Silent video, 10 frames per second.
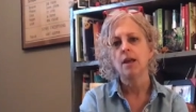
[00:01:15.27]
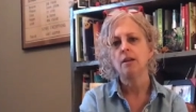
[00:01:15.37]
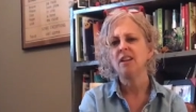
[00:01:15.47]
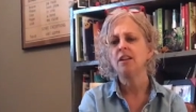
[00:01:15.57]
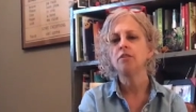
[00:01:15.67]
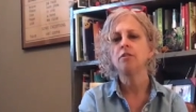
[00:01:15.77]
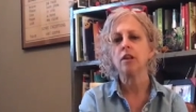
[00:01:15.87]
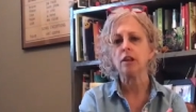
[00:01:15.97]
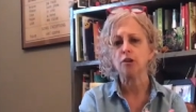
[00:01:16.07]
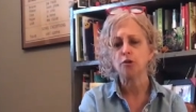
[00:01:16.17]
And it is
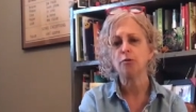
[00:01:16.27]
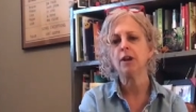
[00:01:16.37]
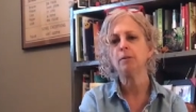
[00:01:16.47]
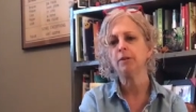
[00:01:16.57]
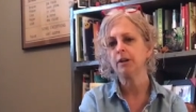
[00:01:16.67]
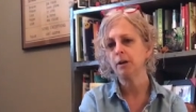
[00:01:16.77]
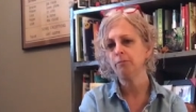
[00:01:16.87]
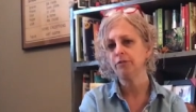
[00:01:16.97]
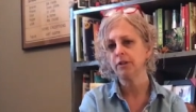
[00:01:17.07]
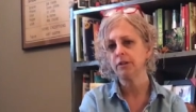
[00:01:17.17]
incredibly
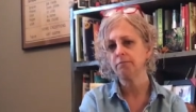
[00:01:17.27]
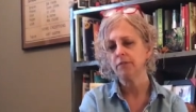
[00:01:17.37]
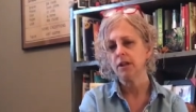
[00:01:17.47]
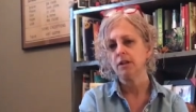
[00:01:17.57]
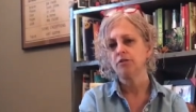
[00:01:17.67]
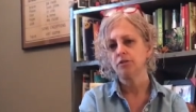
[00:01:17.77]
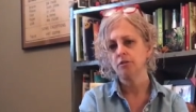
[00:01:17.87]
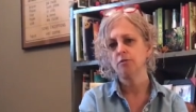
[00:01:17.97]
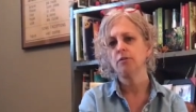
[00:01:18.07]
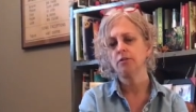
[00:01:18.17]
comforting to
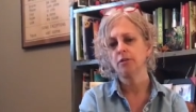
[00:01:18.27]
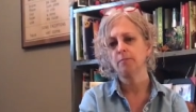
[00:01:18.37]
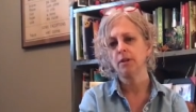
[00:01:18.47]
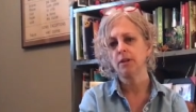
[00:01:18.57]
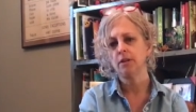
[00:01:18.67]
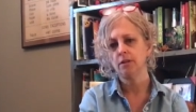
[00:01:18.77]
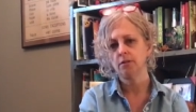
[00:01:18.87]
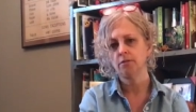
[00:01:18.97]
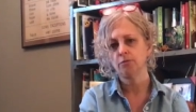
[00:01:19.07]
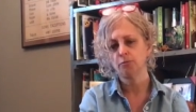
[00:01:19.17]
know that somebody
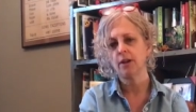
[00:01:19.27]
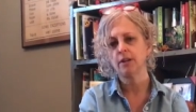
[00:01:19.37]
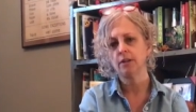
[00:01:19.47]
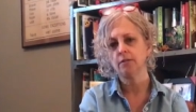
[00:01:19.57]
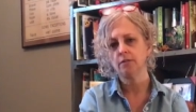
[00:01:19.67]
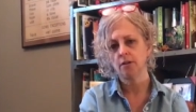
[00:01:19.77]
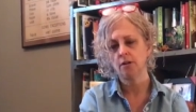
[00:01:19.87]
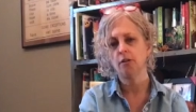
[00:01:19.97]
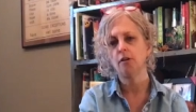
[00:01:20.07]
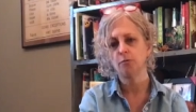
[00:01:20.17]
is writing
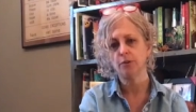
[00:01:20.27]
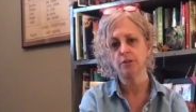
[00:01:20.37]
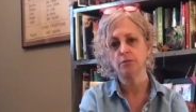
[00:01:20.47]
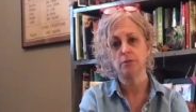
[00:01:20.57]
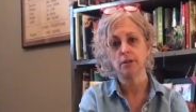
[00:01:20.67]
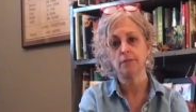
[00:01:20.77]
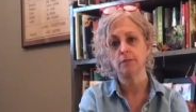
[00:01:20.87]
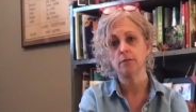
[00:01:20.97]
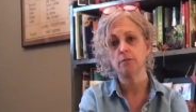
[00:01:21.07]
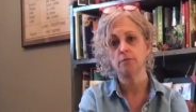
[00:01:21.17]
along with you, even
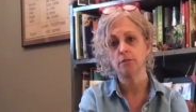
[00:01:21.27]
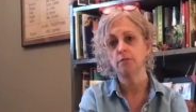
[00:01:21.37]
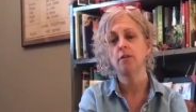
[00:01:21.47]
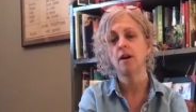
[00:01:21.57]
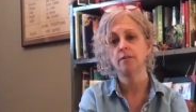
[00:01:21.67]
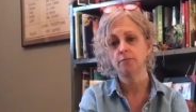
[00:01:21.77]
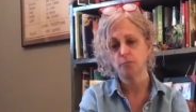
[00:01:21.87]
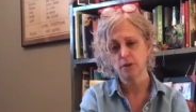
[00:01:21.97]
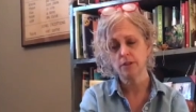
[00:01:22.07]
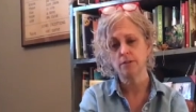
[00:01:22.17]
though they're not
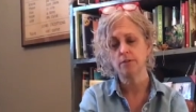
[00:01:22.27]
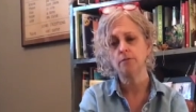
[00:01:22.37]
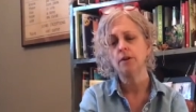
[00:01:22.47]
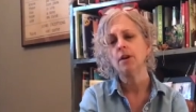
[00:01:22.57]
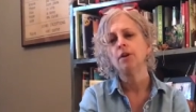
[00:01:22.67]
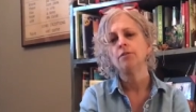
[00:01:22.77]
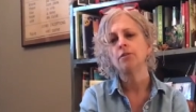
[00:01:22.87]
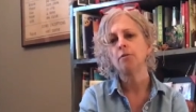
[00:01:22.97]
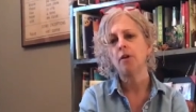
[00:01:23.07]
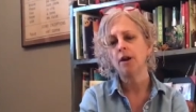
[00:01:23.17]
with you.
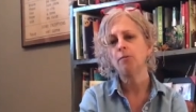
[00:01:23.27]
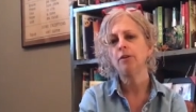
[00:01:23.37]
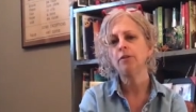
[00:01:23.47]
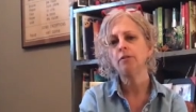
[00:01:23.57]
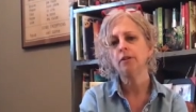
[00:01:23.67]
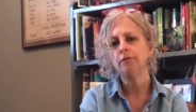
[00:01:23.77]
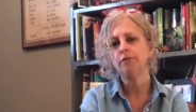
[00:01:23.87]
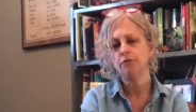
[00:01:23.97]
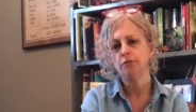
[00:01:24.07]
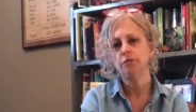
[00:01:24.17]
So I wonder
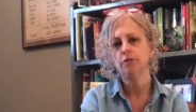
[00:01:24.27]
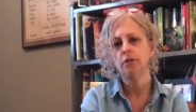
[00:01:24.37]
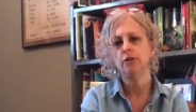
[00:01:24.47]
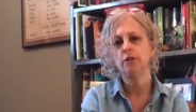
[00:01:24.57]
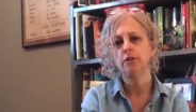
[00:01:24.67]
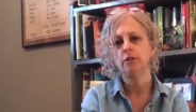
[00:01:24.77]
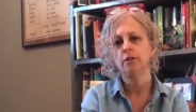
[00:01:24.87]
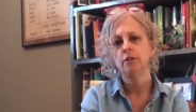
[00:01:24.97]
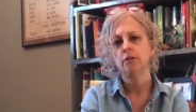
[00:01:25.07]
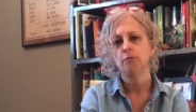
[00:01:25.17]
if you could
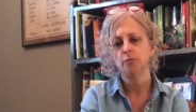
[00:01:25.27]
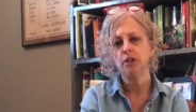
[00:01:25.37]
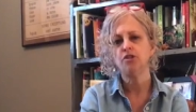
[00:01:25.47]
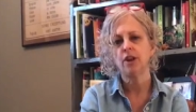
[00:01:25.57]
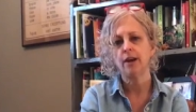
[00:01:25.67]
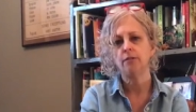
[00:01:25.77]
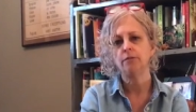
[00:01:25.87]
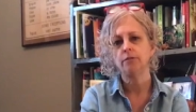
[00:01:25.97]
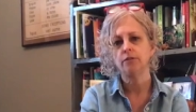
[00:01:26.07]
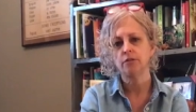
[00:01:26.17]
reach out
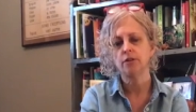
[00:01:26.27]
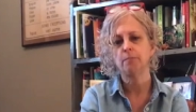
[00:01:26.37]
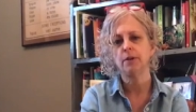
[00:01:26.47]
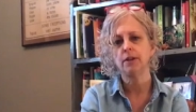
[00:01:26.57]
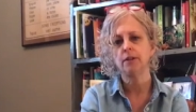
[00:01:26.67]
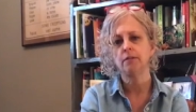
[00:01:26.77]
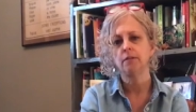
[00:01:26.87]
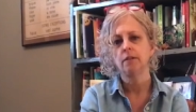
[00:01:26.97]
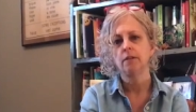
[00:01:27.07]
to somebody